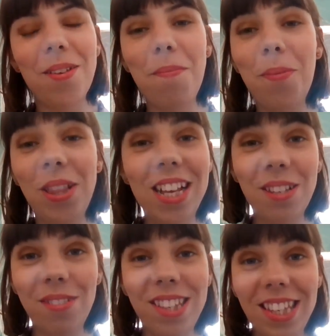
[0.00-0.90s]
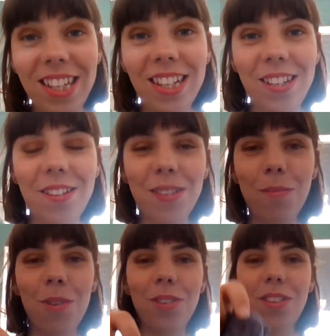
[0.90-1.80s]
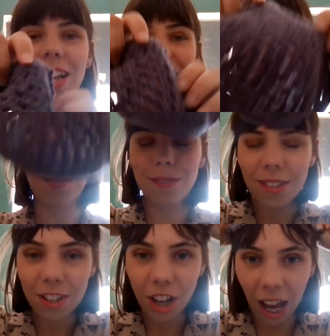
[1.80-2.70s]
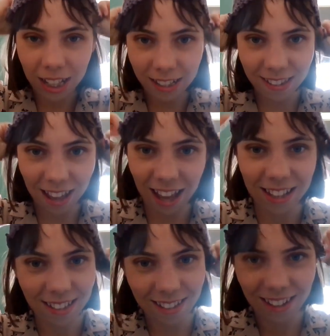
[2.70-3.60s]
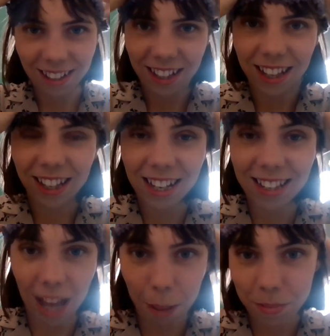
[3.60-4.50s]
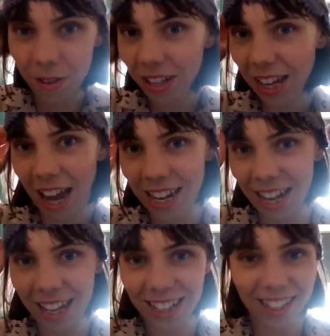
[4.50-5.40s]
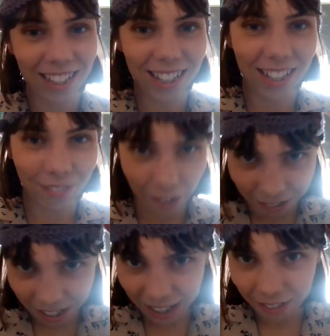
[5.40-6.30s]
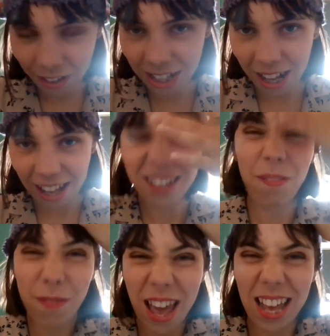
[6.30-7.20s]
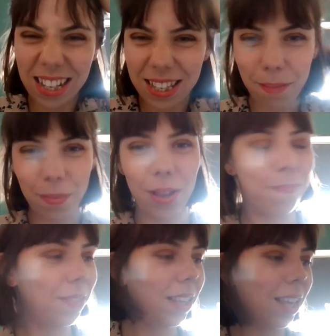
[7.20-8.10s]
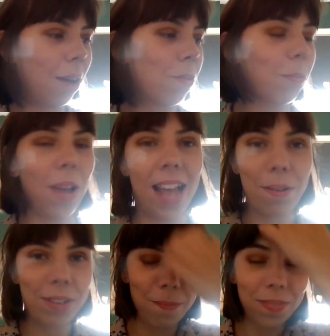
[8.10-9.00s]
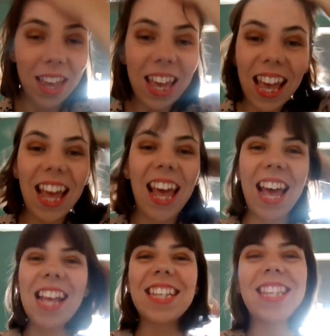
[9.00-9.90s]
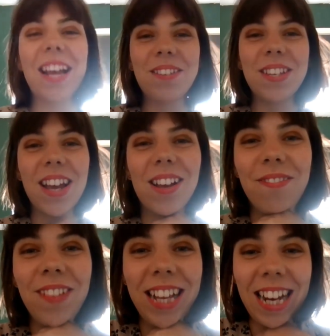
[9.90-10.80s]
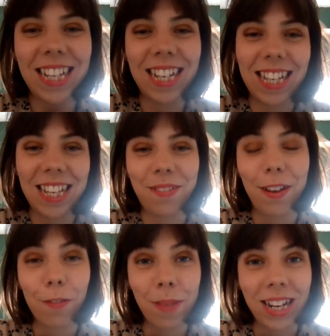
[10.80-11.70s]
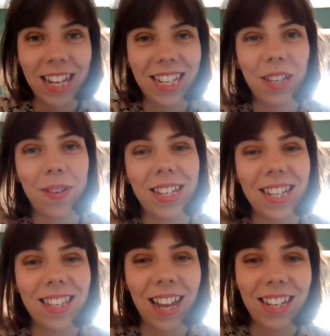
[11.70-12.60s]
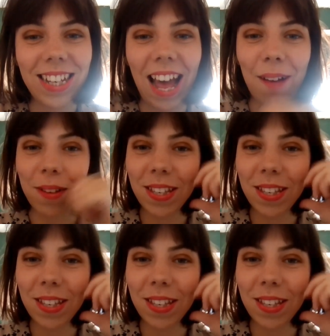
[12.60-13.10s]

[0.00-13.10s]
But this one's still too small, so I guess this one's a child size. Look, it's absolutely tiny. Very, very tight. It'll fit, but I wouldn't wear that one out. So that was a really nice accessory for my 1920s night out.